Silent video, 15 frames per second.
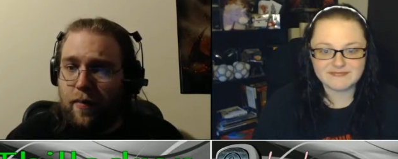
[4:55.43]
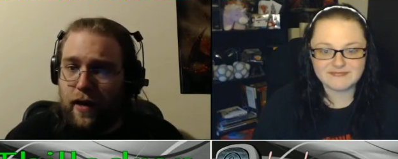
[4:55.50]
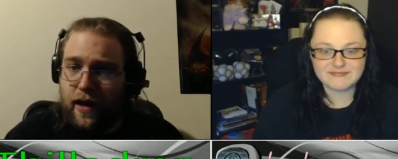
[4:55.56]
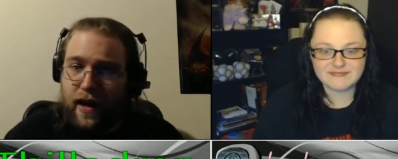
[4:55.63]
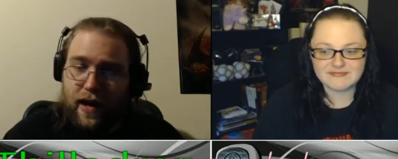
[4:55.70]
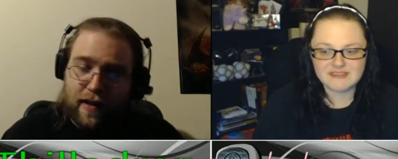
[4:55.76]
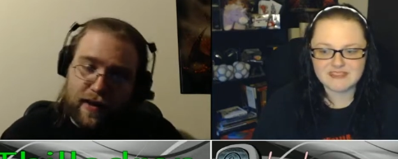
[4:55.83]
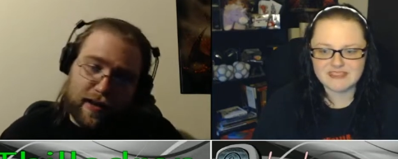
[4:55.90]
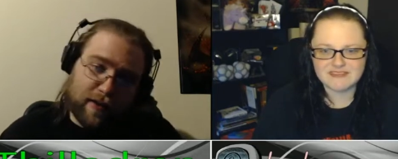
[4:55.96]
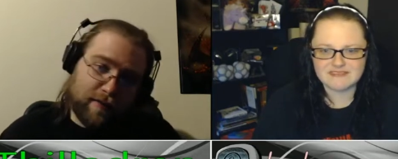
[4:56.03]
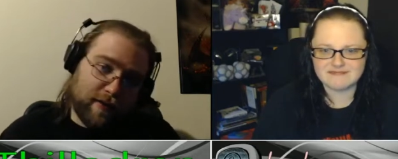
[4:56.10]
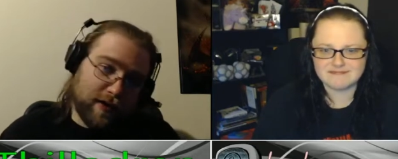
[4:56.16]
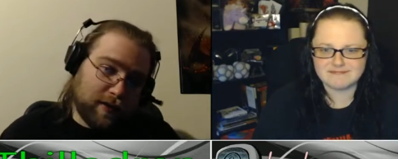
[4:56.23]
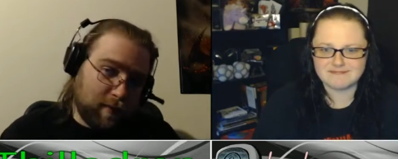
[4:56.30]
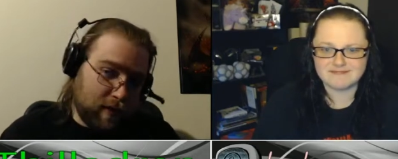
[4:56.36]
Speaker 1: But Hayley
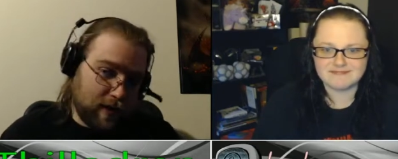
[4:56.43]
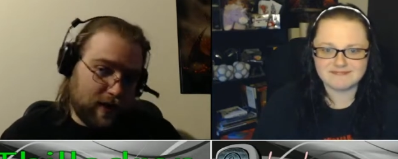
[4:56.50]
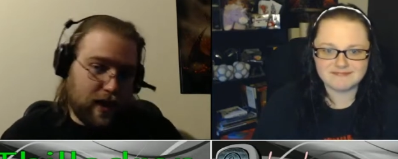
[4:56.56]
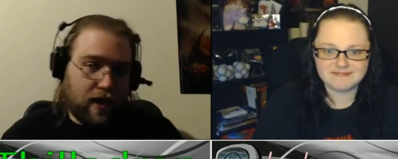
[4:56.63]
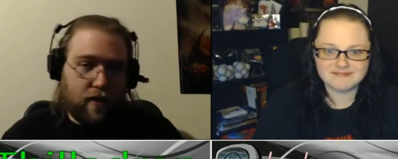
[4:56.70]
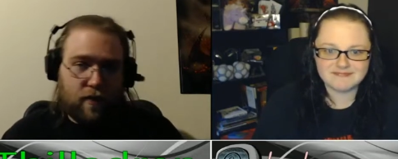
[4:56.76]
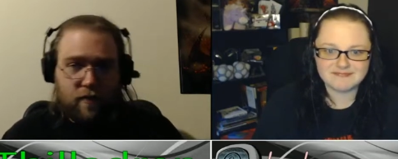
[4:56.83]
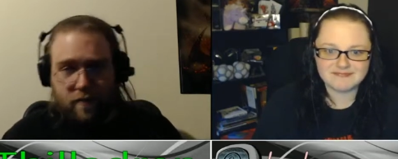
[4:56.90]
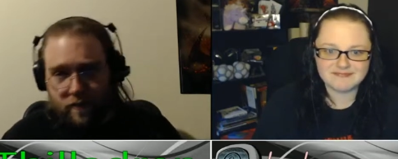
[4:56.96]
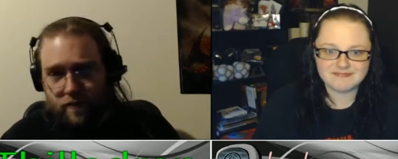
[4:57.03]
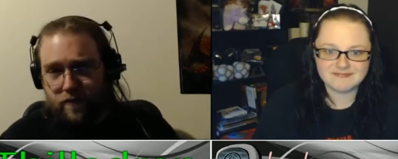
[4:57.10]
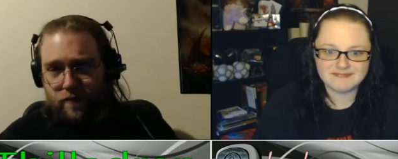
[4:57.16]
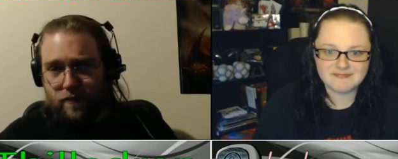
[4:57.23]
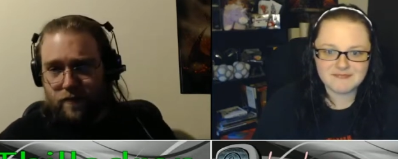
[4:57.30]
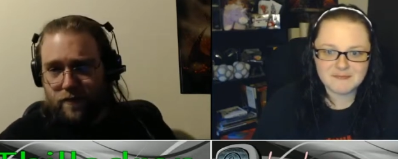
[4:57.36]
confronts Marcel
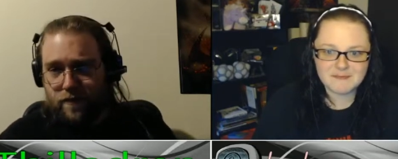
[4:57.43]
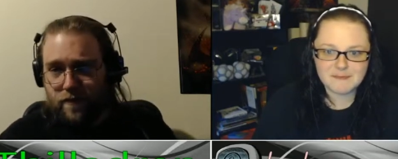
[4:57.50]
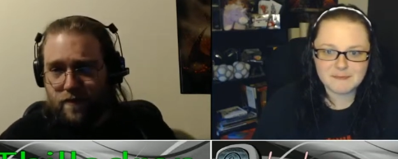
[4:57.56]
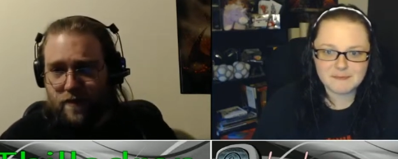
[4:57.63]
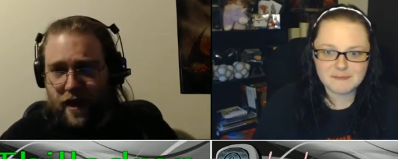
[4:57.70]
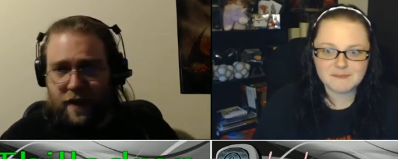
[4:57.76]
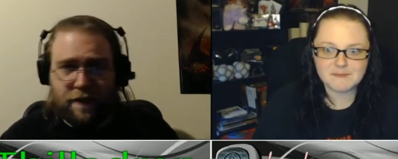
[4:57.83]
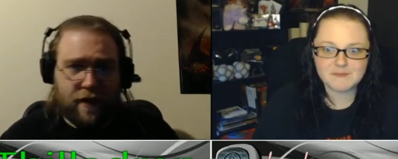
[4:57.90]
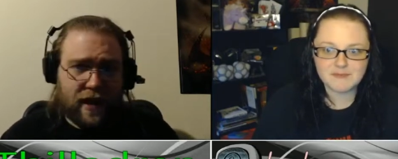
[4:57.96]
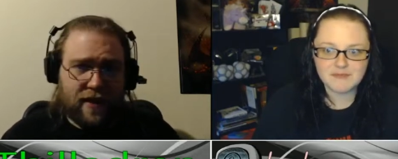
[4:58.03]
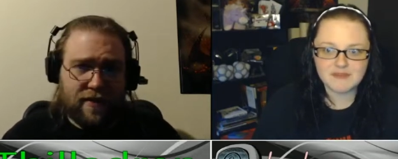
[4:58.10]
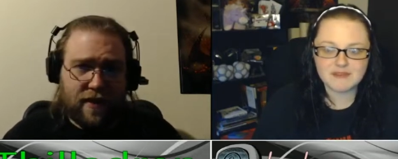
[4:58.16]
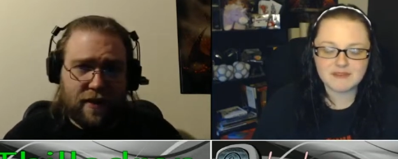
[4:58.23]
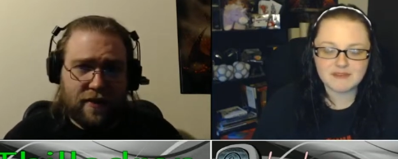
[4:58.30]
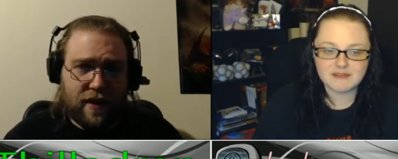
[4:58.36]
and
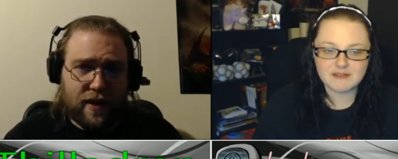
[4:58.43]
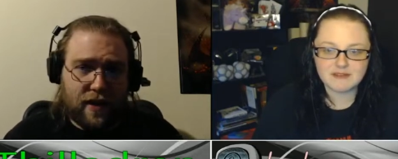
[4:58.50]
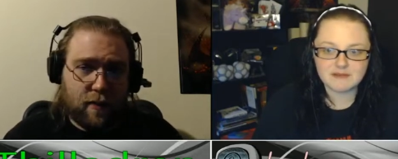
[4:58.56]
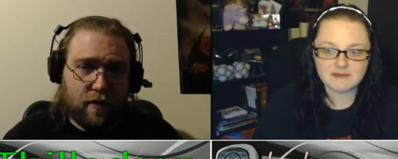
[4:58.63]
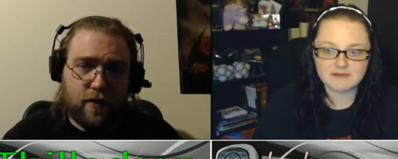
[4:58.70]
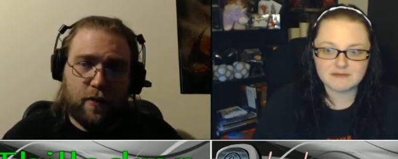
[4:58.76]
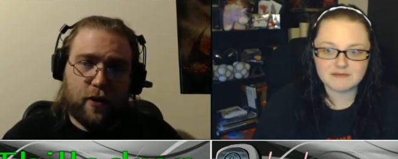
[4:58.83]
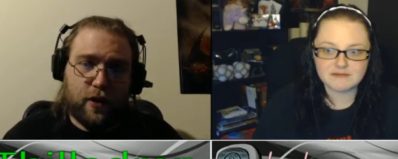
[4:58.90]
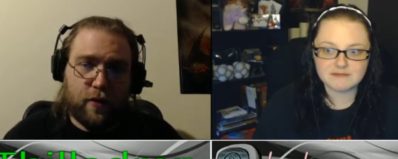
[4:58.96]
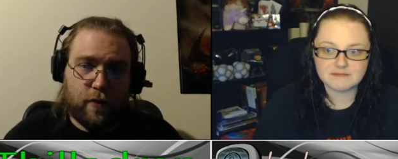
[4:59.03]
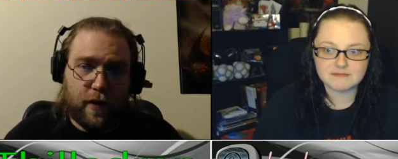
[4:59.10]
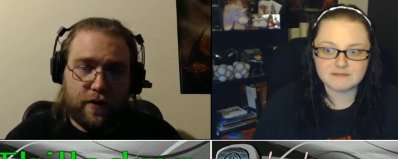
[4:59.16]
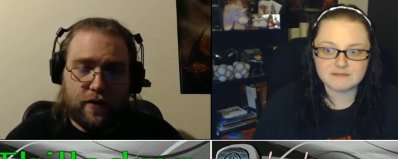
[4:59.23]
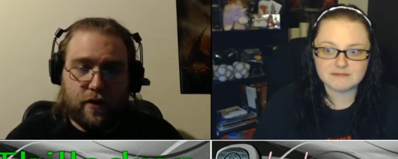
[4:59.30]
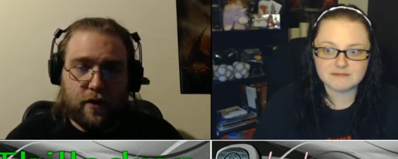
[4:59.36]
finds out that he was the one who
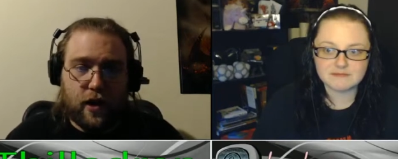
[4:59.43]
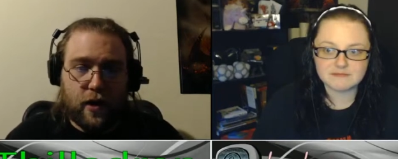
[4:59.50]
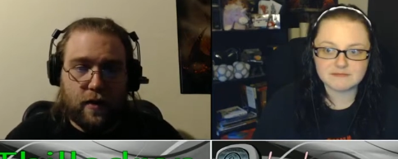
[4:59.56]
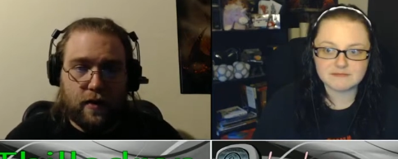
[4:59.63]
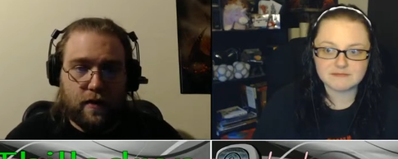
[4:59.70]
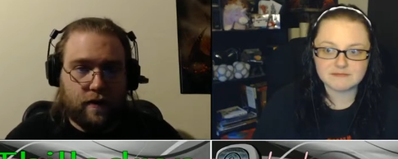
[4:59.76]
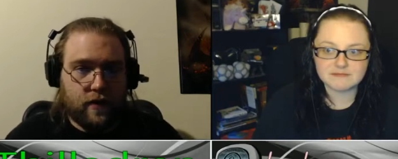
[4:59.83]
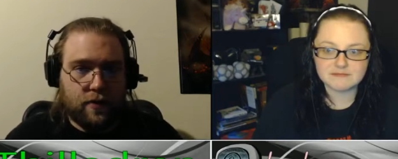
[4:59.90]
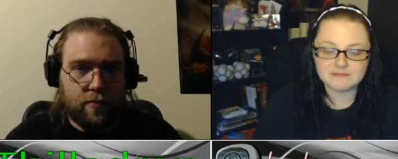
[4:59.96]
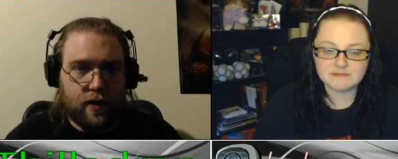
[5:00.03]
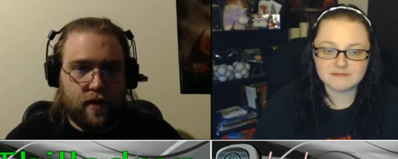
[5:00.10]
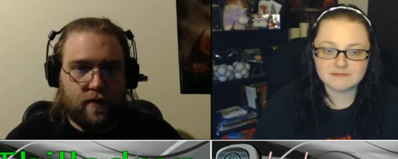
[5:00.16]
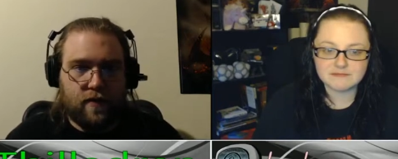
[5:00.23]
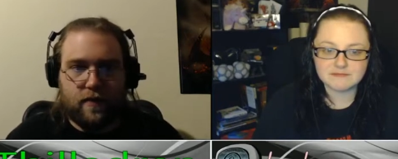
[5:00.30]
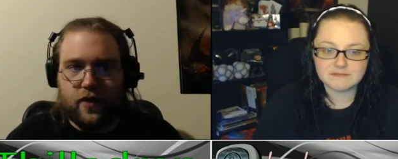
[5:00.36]
rescued her in the first
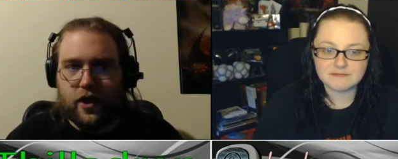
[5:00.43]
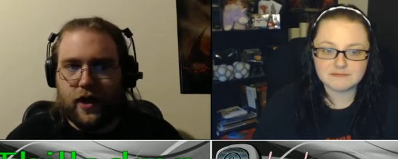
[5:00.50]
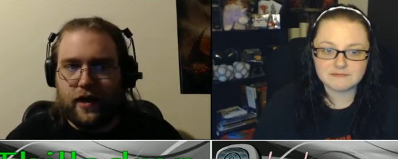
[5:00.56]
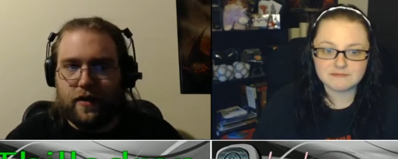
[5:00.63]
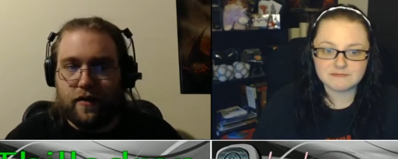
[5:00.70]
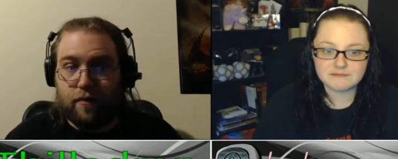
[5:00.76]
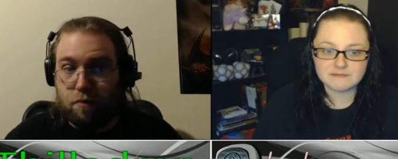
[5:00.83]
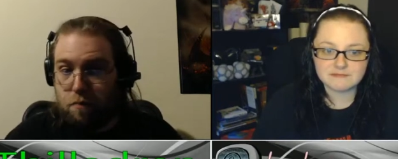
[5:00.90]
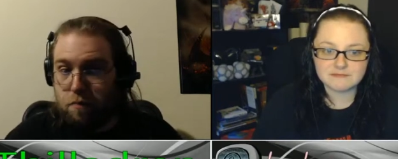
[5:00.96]
place as a child.